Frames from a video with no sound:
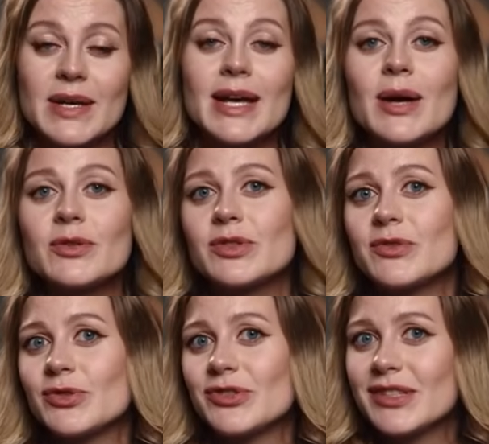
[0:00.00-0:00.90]
allows
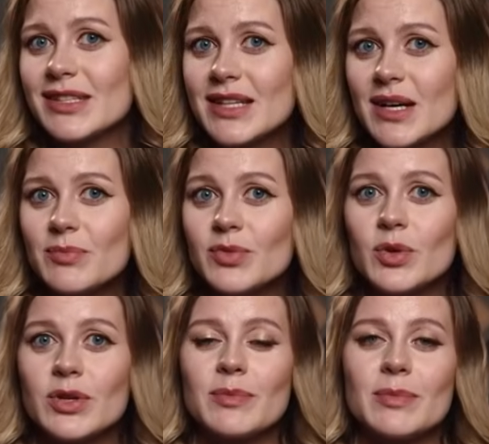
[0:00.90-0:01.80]
you to see a
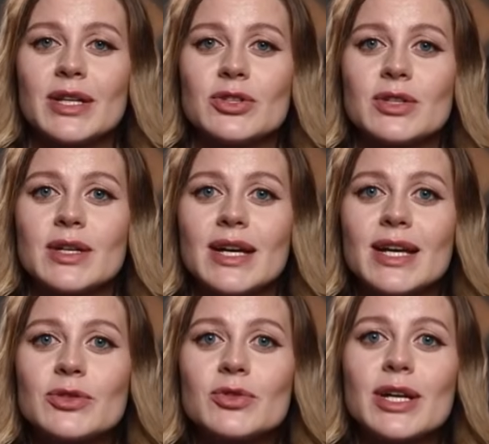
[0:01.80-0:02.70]
broader picture
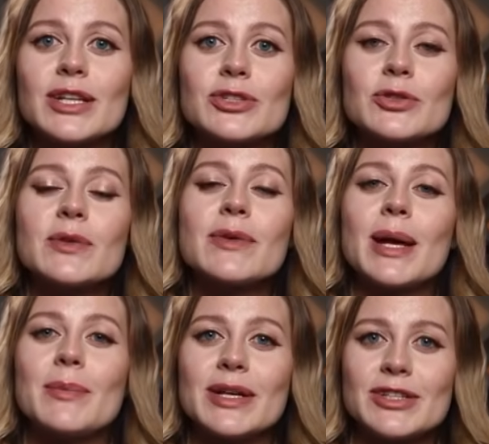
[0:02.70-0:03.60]
and trace your
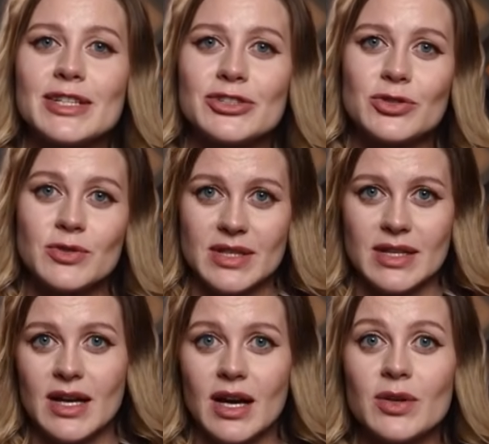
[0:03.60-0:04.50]
family's history
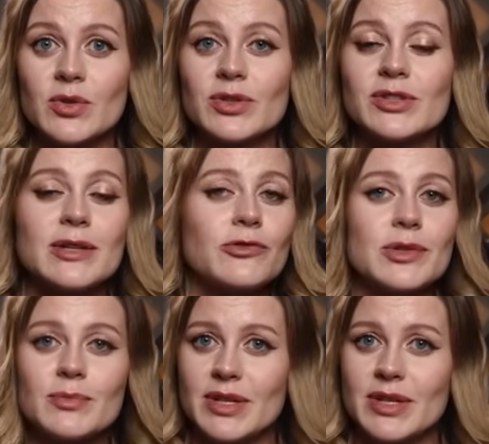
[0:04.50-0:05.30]
across different